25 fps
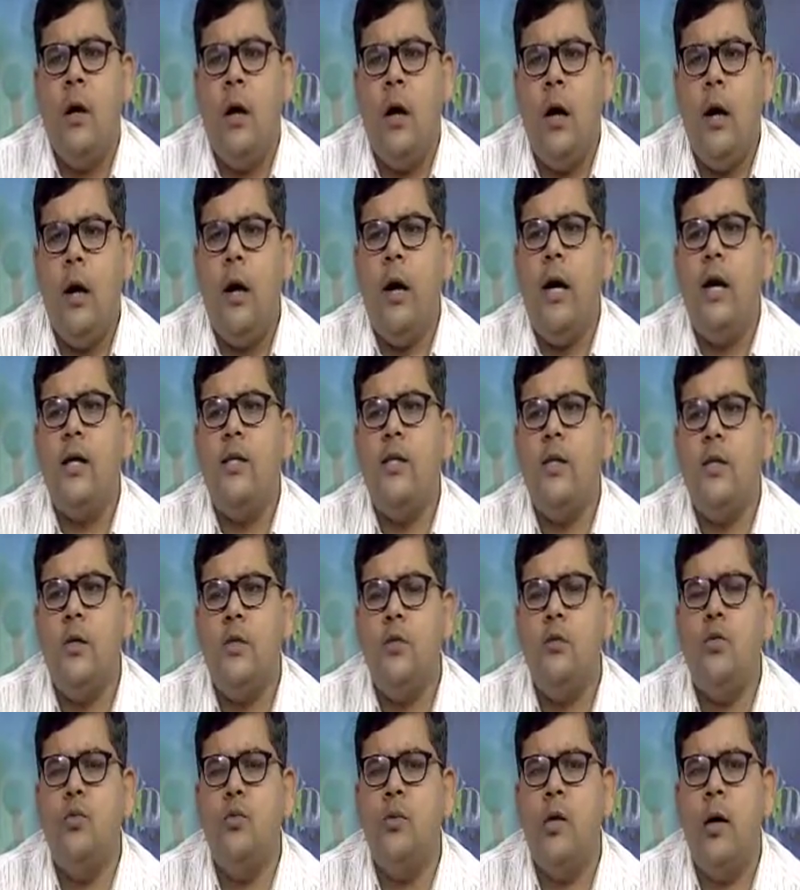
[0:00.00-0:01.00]
unlike the
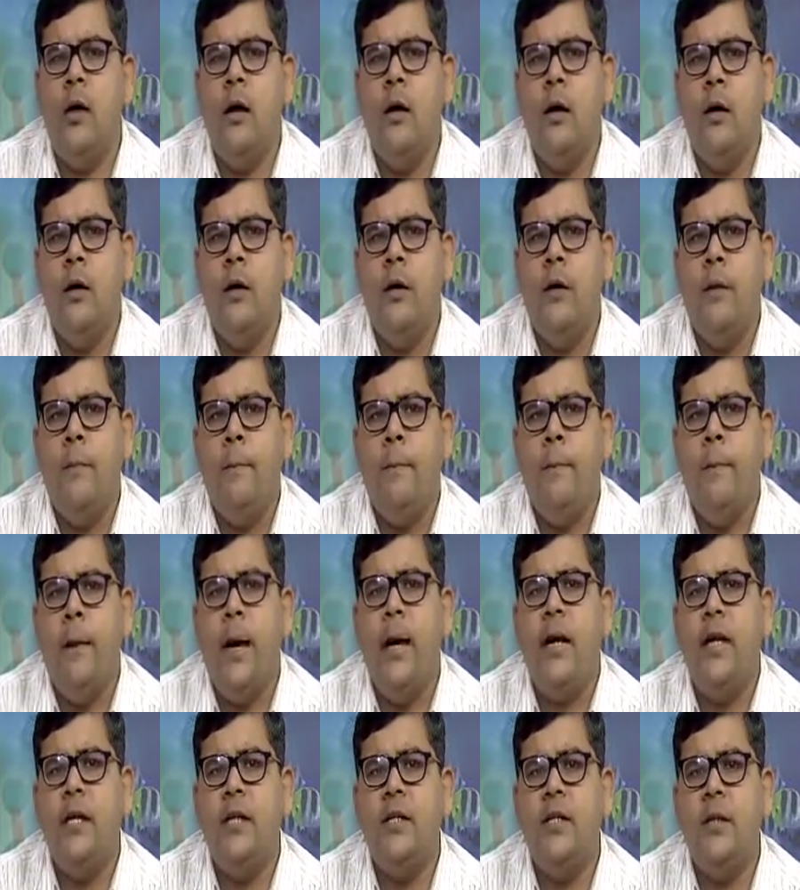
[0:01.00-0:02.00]
Hindus law,
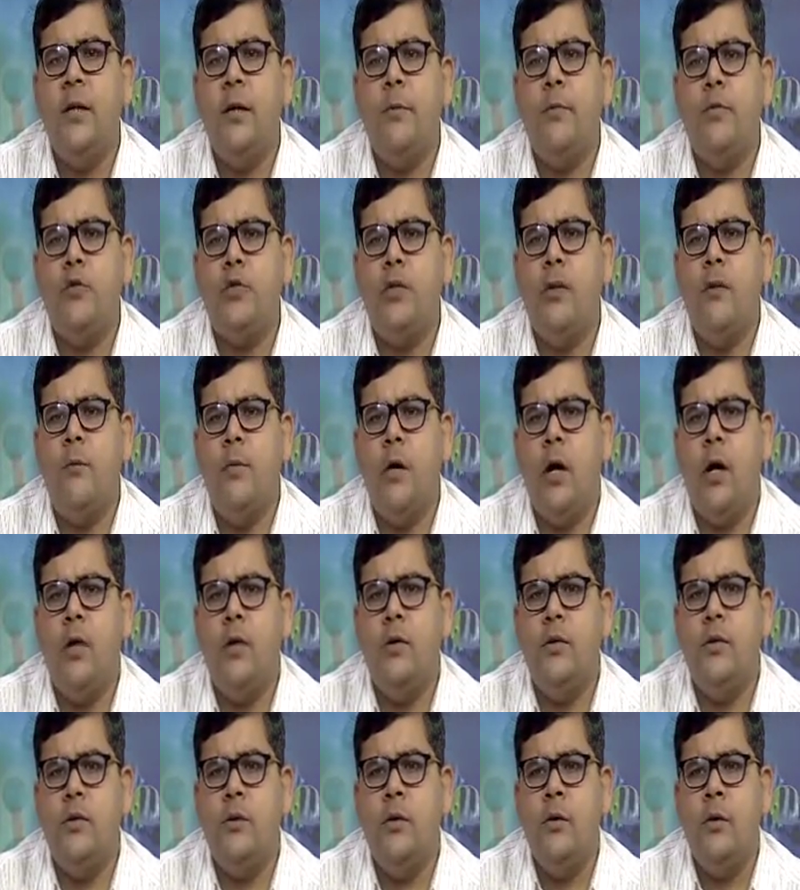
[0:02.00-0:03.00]
marriage under Muslim law
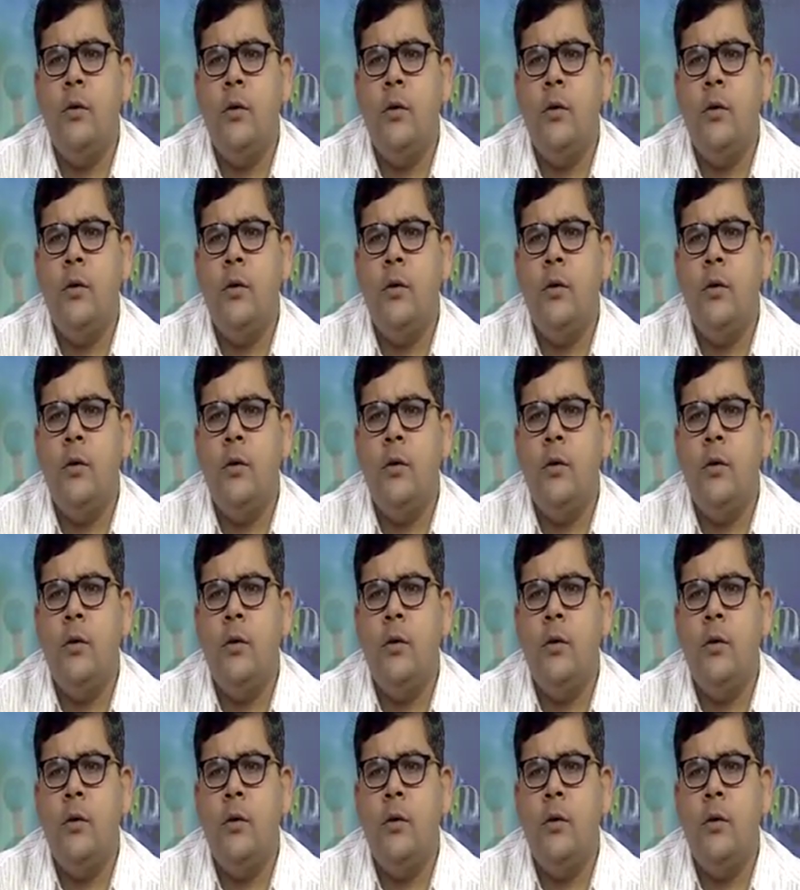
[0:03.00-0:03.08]
is